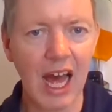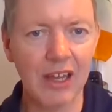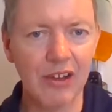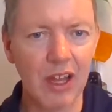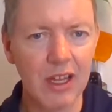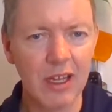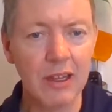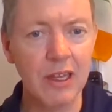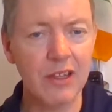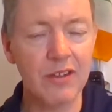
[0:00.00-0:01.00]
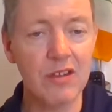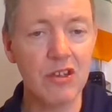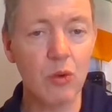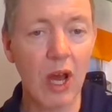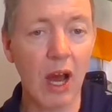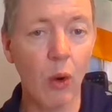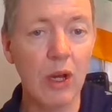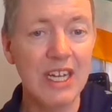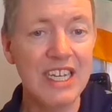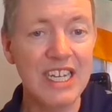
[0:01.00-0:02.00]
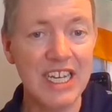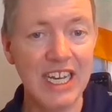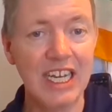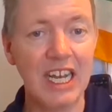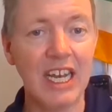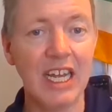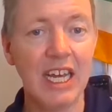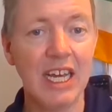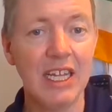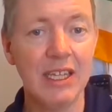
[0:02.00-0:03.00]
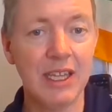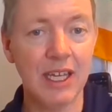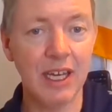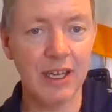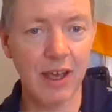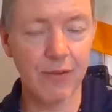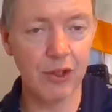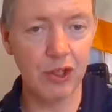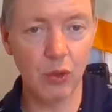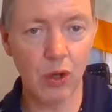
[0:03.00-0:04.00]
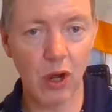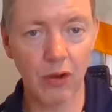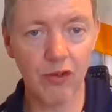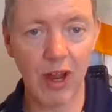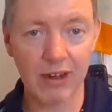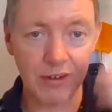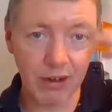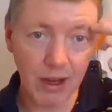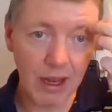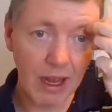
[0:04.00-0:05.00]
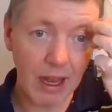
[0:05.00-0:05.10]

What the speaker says: And listen to how neatly the given new contract